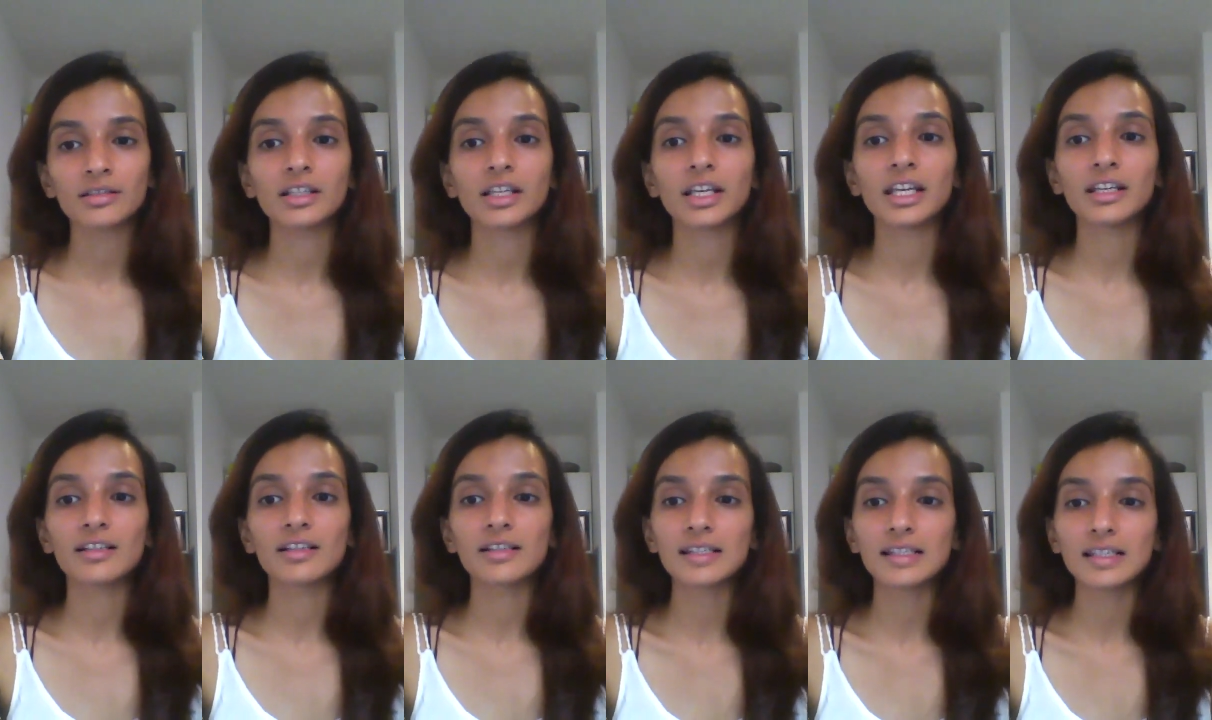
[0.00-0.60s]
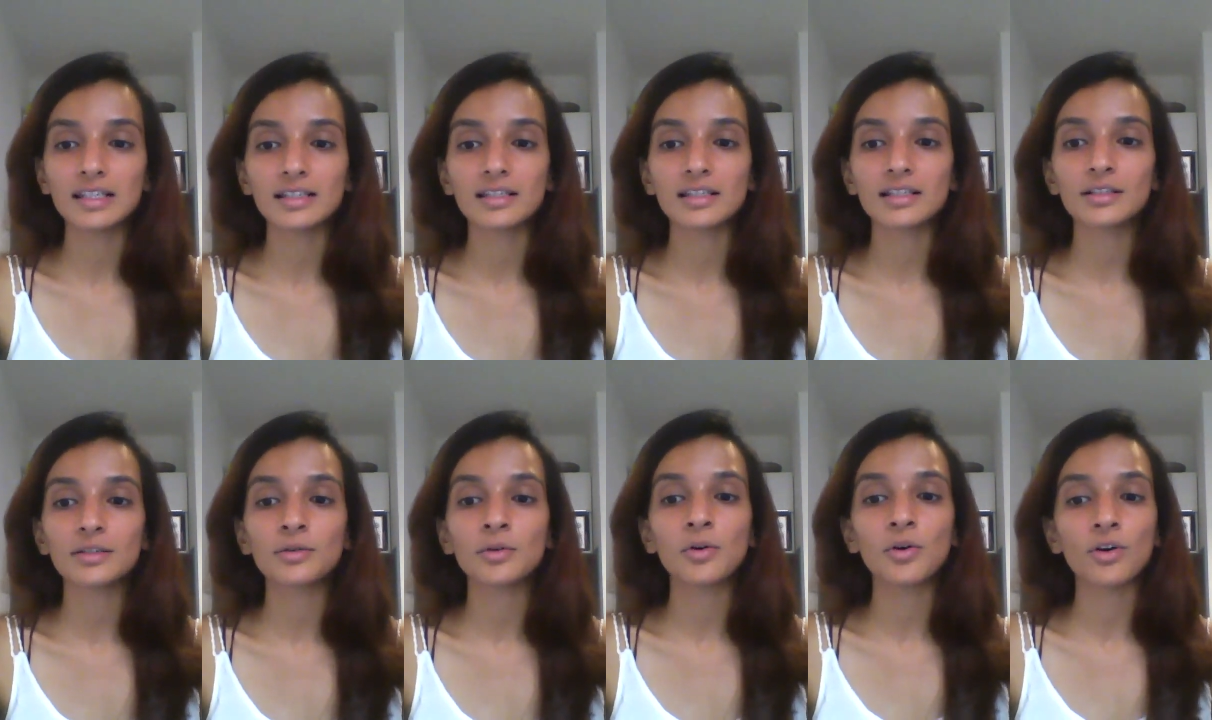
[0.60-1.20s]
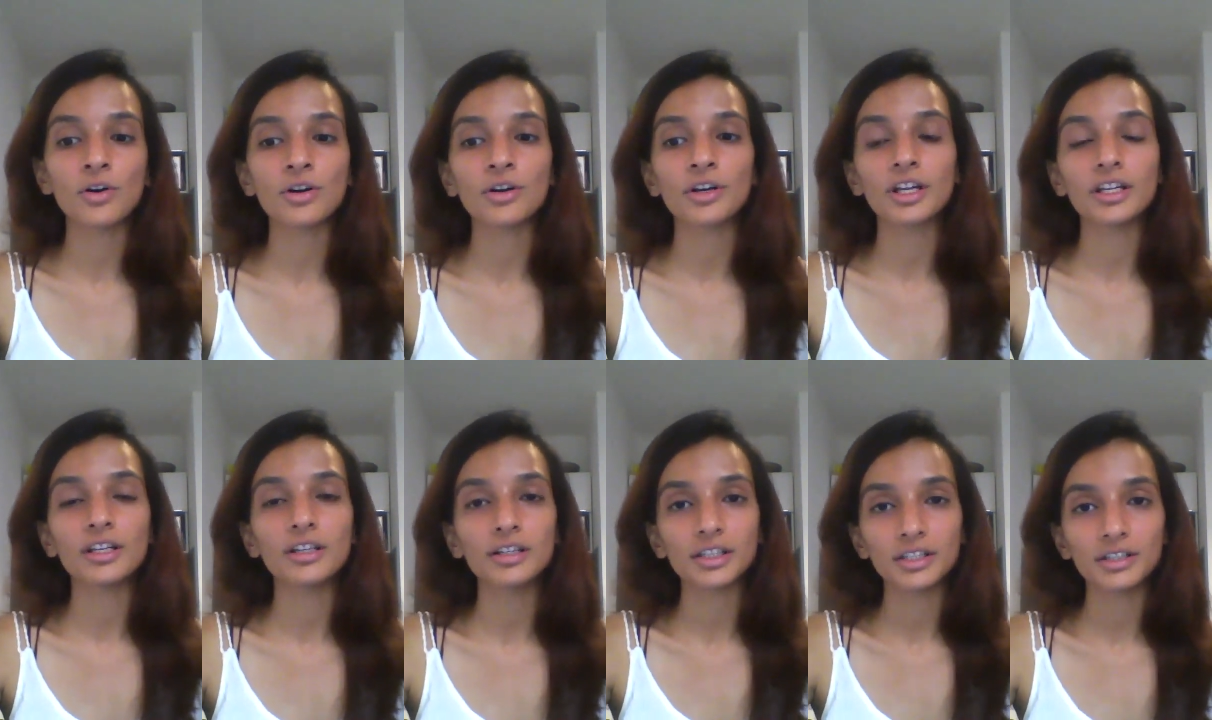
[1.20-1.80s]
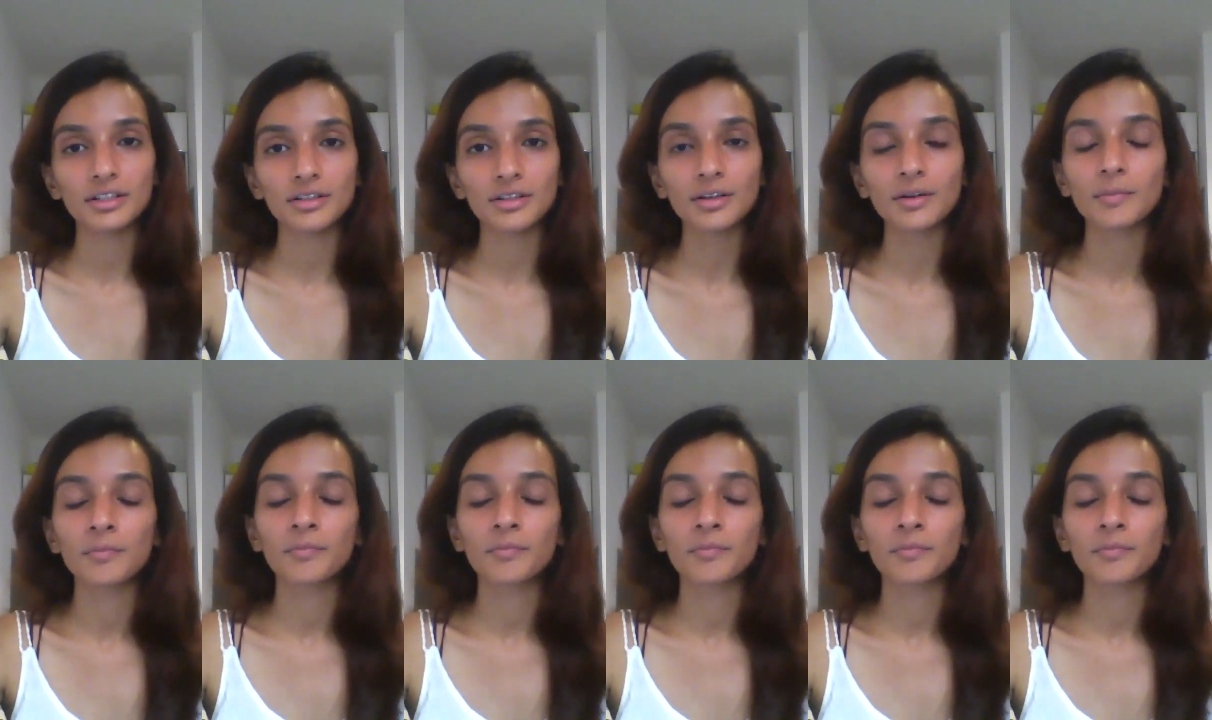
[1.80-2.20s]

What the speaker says: in a season, or in a year.